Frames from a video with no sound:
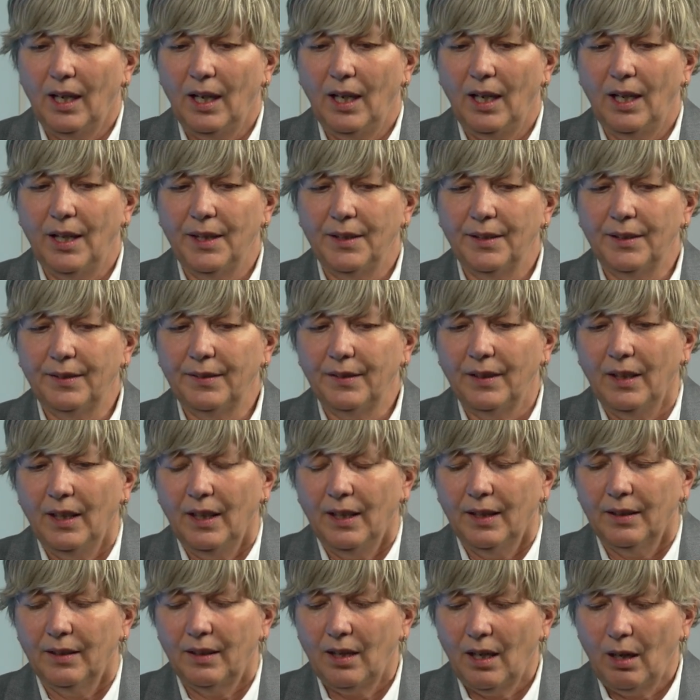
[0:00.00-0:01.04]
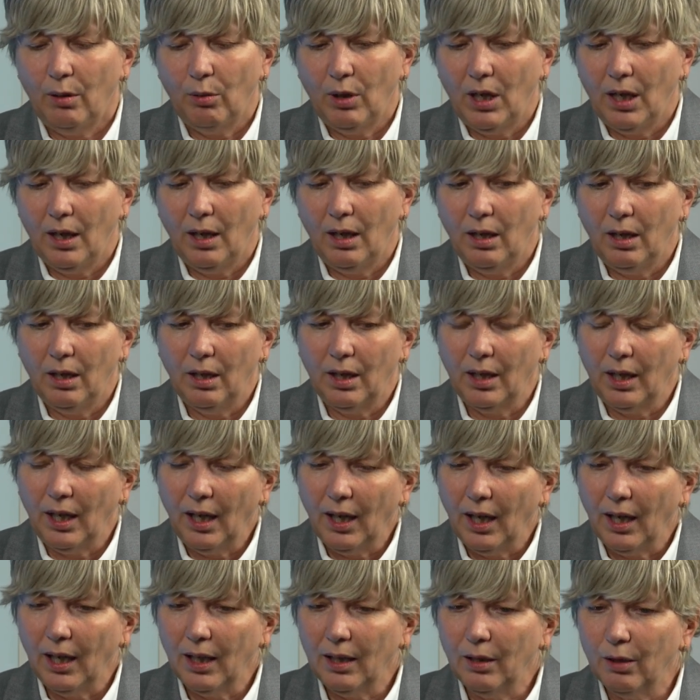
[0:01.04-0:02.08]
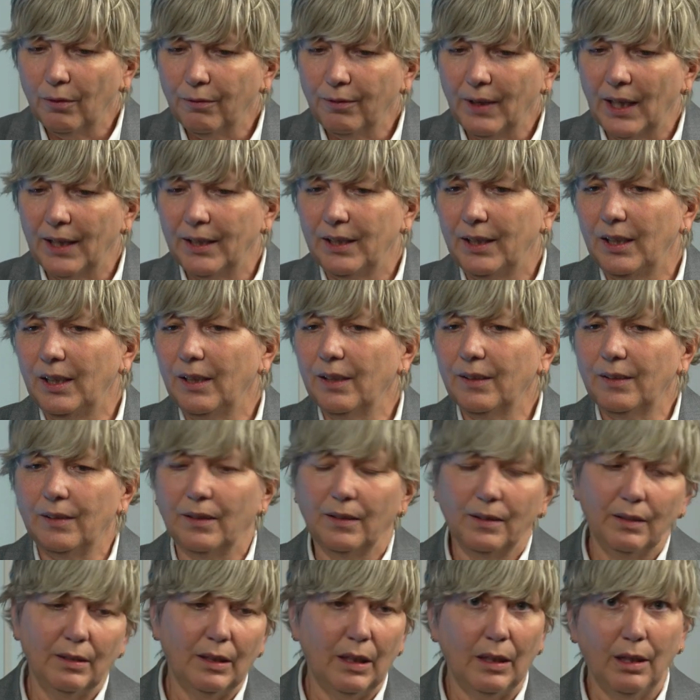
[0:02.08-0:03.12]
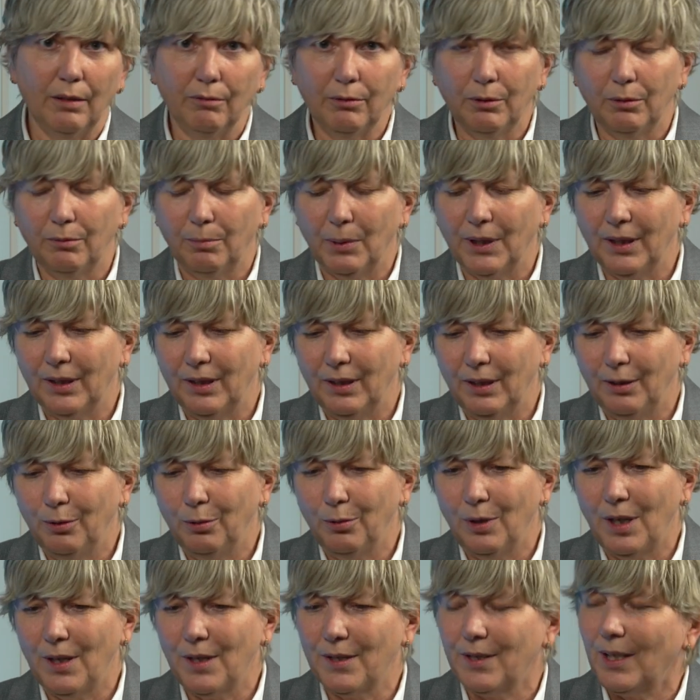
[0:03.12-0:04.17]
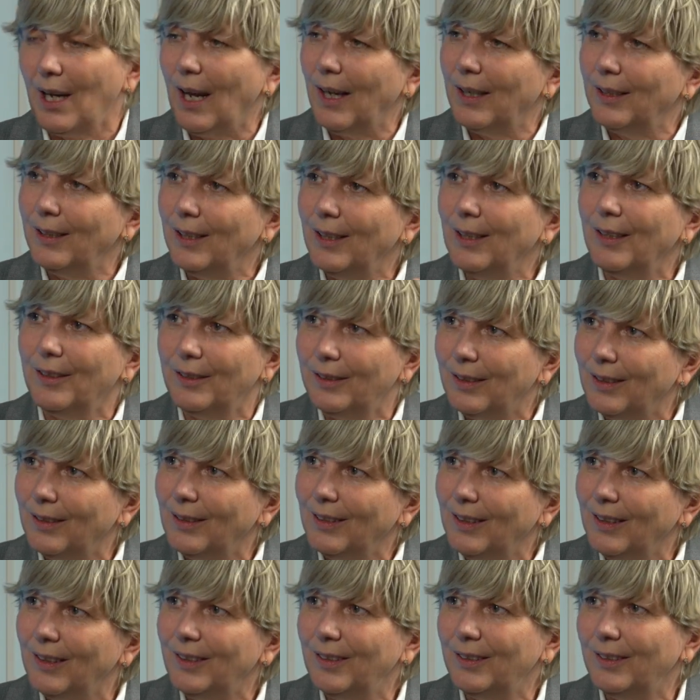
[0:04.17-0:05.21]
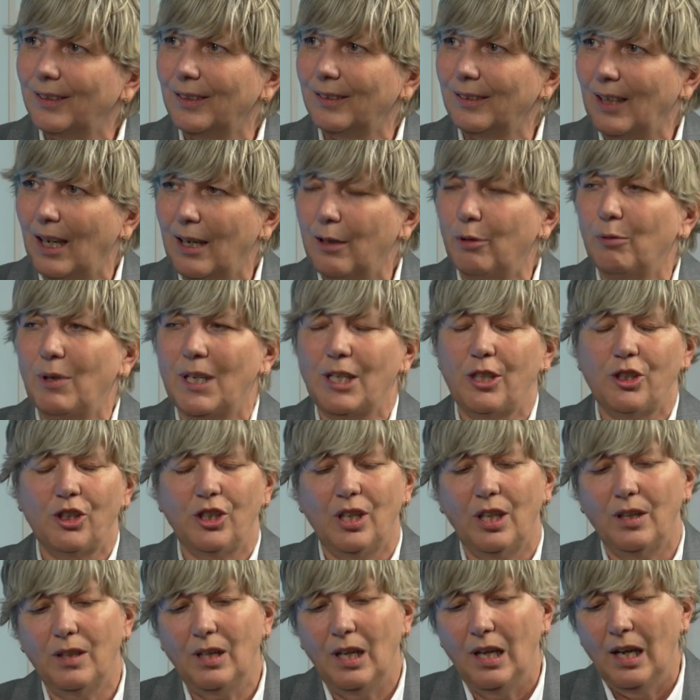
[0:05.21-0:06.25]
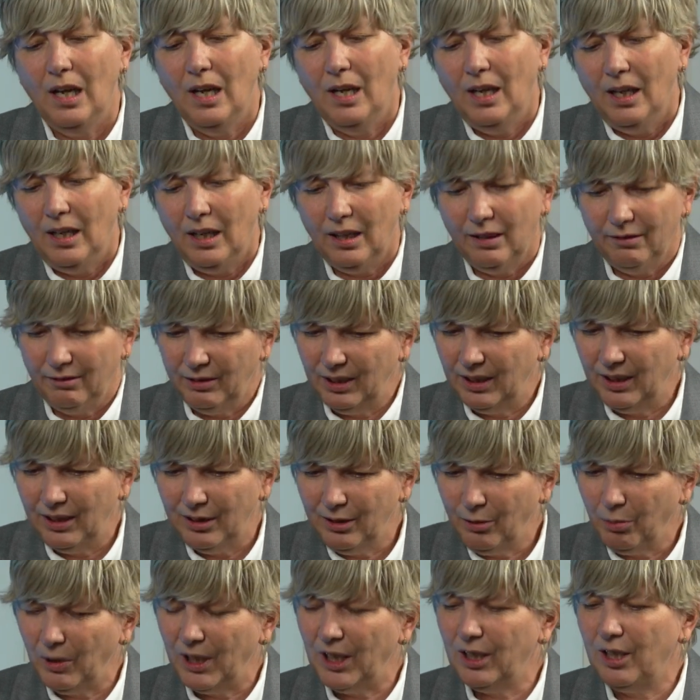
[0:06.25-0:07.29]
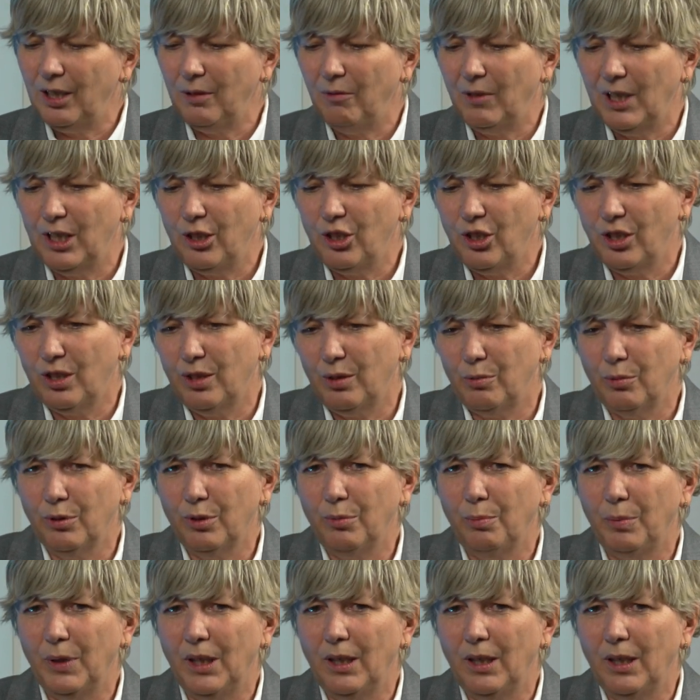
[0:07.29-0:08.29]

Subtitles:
And there are a heck of ideas, and everybody who has ideas in this direction, 120 Ventures would